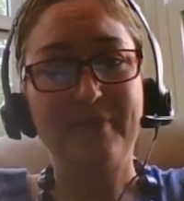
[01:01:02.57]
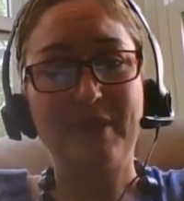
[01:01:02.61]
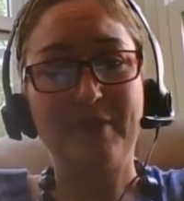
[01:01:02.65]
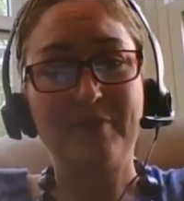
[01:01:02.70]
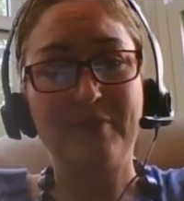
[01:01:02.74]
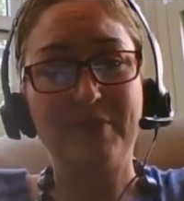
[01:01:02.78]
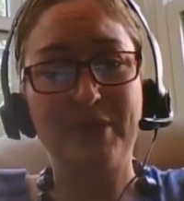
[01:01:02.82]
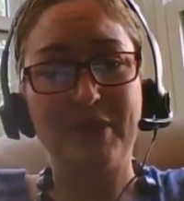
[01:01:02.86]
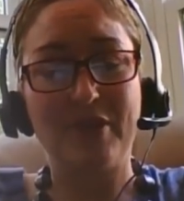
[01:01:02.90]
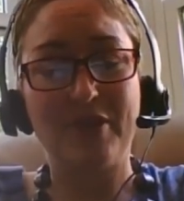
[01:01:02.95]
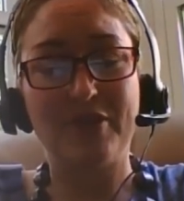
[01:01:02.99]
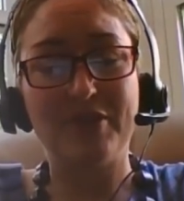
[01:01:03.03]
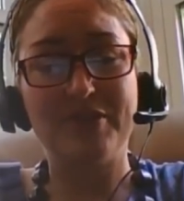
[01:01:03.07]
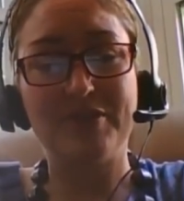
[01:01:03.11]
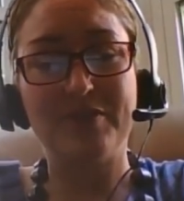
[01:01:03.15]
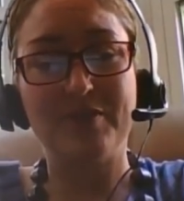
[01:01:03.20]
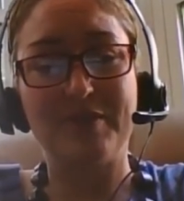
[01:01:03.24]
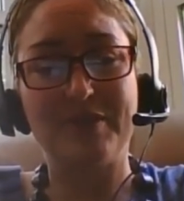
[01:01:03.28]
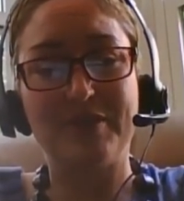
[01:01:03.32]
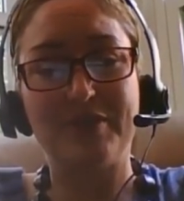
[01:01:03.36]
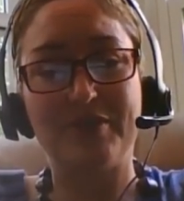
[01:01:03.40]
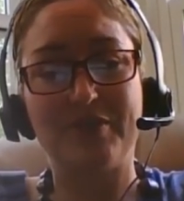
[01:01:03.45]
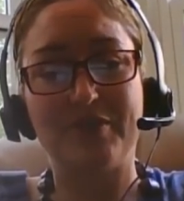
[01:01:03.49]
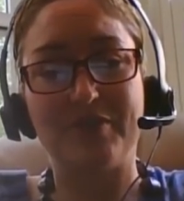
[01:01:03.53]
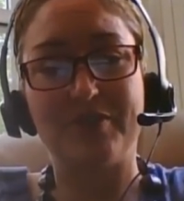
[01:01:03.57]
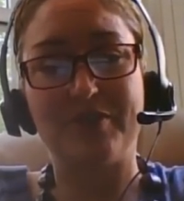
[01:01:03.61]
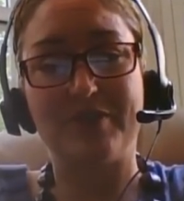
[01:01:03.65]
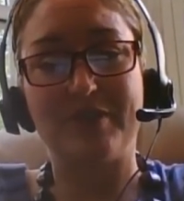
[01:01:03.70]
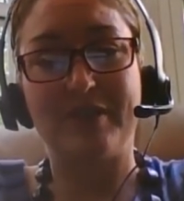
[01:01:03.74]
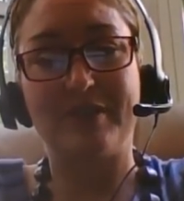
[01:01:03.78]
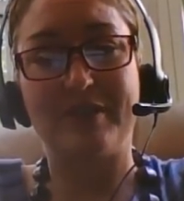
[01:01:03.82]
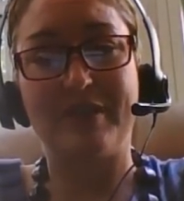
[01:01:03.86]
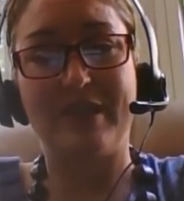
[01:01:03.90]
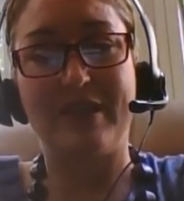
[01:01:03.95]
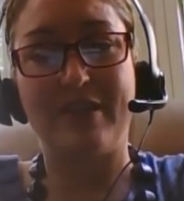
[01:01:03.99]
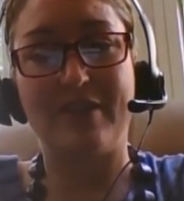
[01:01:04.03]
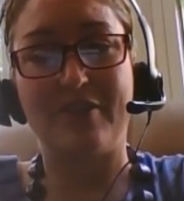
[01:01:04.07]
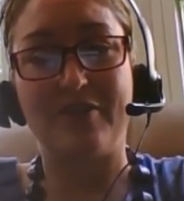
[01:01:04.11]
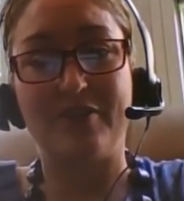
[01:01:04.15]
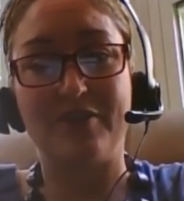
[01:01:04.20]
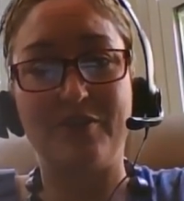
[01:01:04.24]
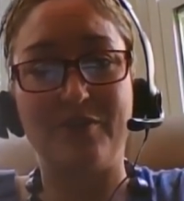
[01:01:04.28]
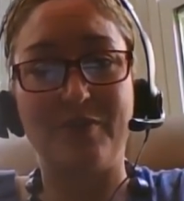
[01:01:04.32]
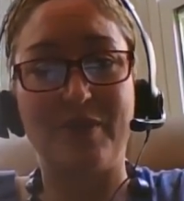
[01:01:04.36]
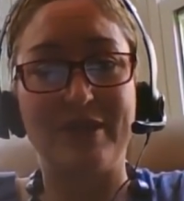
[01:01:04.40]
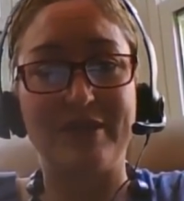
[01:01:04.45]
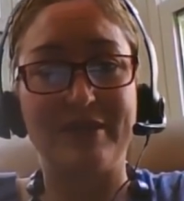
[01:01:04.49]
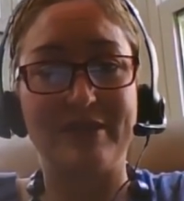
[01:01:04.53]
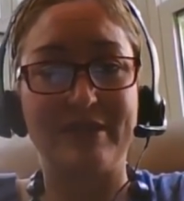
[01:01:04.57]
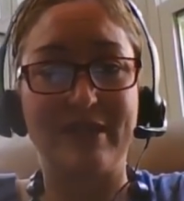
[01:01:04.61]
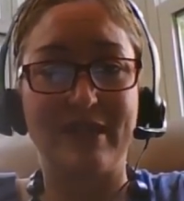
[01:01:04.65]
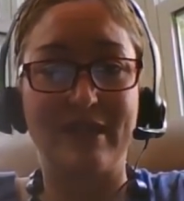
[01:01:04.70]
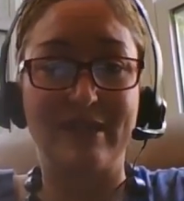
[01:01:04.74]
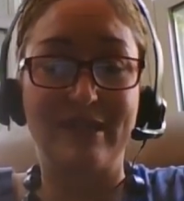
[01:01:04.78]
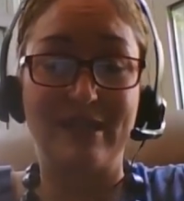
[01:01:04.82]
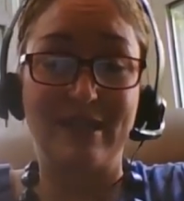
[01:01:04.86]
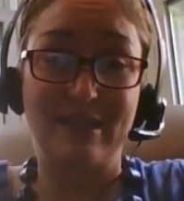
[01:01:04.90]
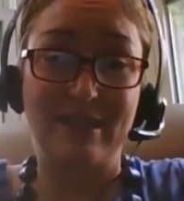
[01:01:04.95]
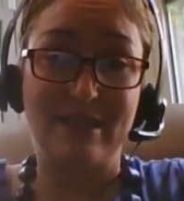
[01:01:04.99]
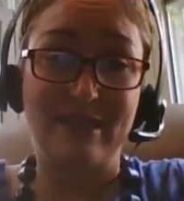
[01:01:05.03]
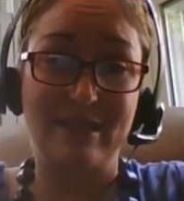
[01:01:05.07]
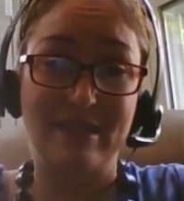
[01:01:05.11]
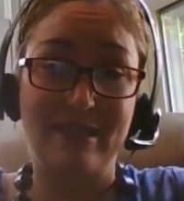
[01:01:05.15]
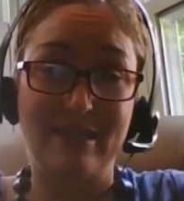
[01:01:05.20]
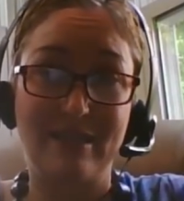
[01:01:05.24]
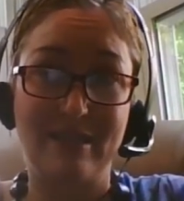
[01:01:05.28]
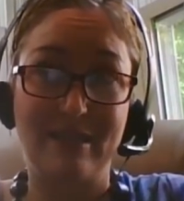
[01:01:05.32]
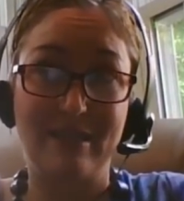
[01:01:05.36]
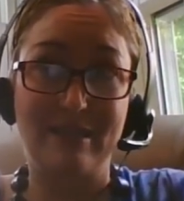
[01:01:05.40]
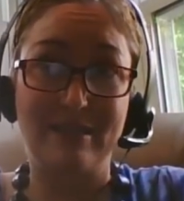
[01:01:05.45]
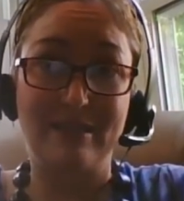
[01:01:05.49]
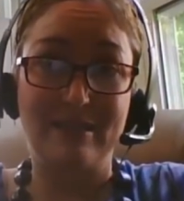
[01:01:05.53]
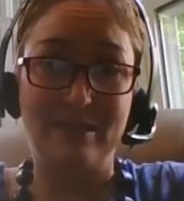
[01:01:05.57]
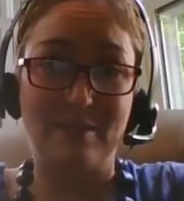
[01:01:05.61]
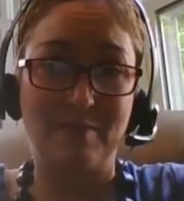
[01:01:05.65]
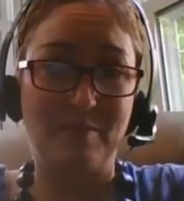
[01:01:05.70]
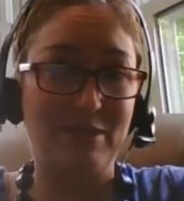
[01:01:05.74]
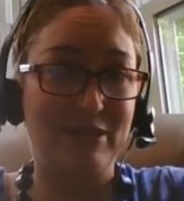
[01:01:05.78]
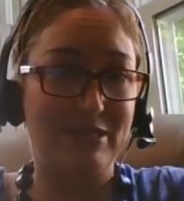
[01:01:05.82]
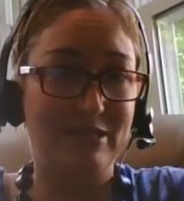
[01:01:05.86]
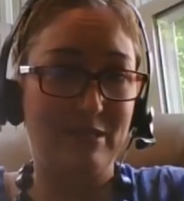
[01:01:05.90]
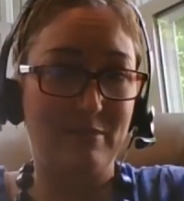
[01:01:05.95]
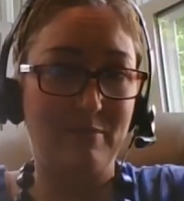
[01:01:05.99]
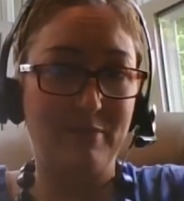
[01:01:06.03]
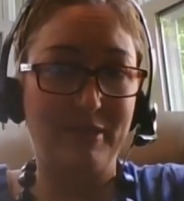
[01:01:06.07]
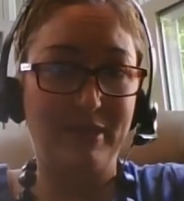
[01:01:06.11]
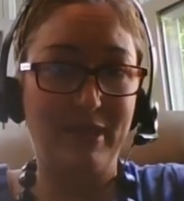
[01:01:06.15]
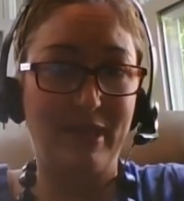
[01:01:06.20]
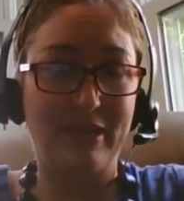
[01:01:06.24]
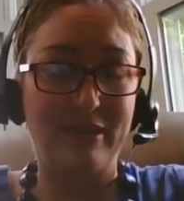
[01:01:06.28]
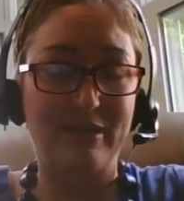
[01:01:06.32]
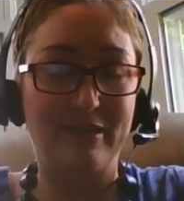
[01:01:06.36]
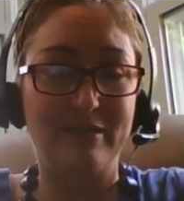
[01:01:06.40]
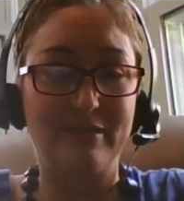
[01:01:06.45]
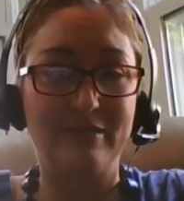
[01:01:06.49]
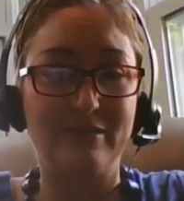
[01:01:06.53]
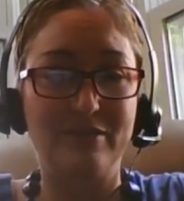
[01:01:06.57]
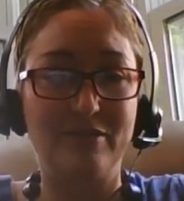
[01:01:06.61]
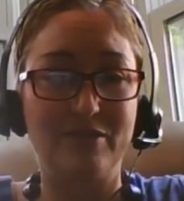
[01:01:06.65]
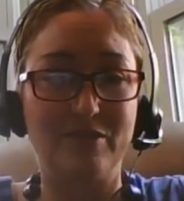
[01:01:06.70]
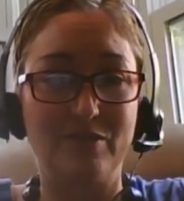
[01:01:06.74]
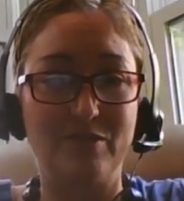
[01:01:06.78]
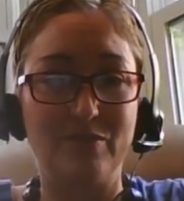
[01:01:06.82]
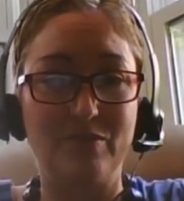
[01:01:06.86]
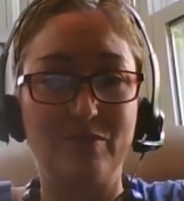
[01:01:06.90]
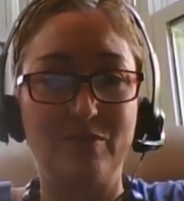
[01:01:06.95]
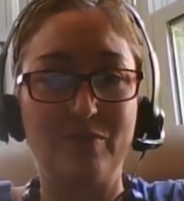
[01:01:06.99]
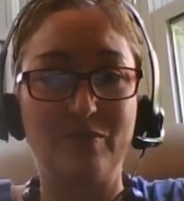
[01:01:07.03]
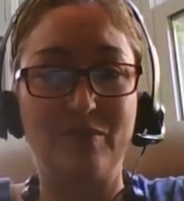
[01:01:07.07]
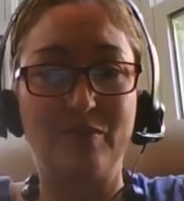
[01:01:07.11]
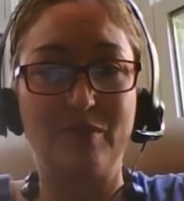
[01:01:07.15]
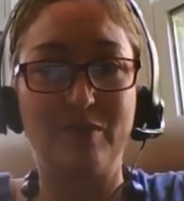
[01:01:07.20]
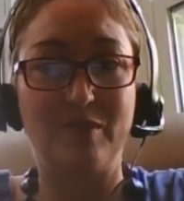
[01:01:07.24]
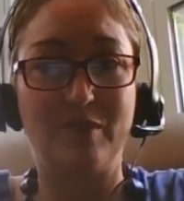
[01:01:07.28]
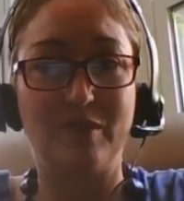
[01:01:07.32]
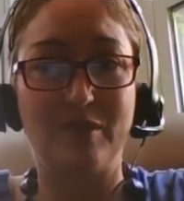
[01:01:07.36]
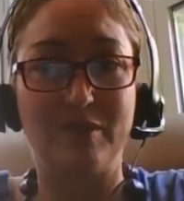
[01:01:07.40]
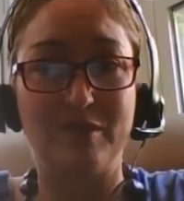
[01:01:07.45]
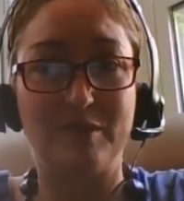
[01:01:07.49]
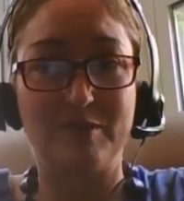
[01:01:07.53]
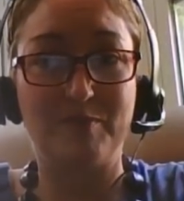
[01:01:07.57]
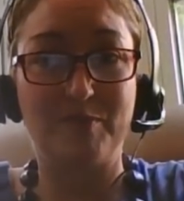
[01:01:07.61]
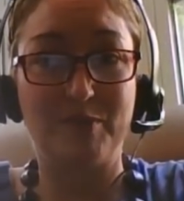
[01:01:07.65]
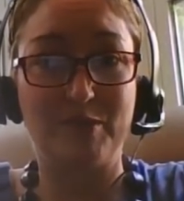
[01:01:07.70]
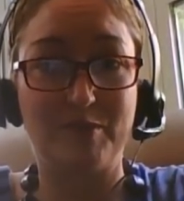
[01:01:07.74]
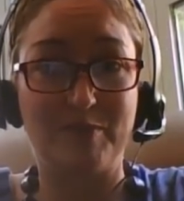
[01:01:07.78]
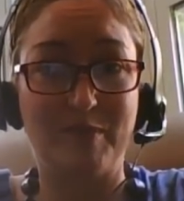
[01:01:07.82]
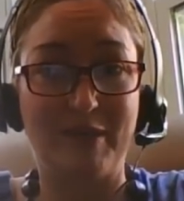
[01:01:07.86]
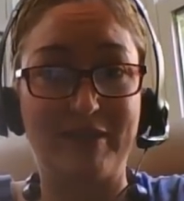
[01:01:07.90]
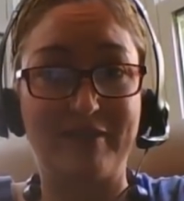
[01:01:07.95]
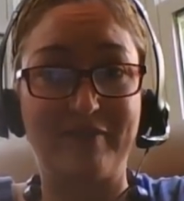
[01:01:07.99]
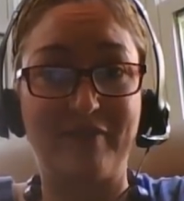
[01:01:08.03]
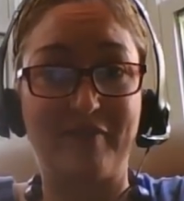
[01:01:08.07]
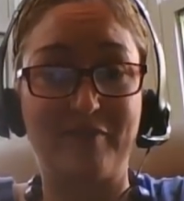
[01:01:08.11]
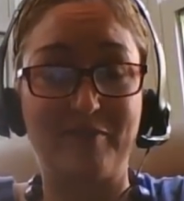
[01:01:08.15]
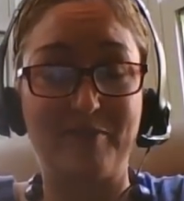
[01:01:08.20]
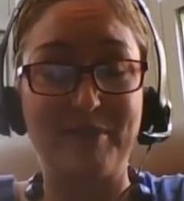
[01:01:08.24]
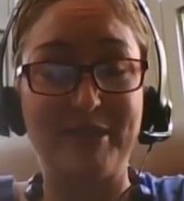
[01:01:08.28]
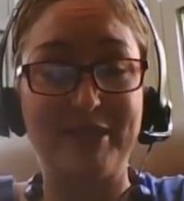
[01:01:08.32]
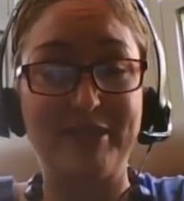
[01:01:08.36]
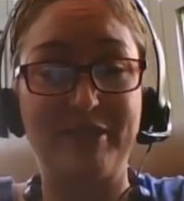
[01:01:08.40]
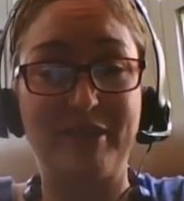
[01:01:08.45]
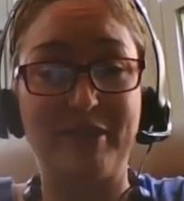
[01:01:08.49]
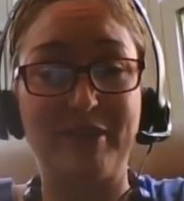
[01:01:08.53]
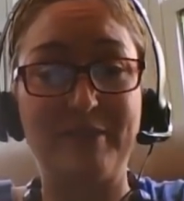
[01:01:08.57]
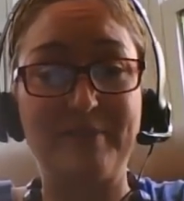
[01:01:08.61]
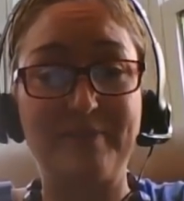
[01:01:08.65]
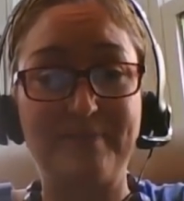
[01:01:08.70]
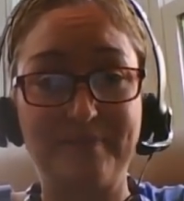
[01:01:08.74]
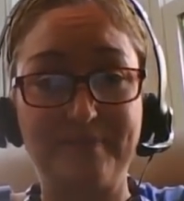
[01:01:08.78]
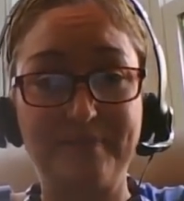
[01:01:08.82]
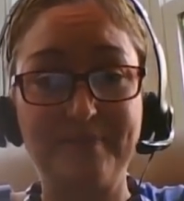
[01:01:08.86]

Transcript: but also ensures that they are nuanced and in some way sympathetic to this perspective of the military.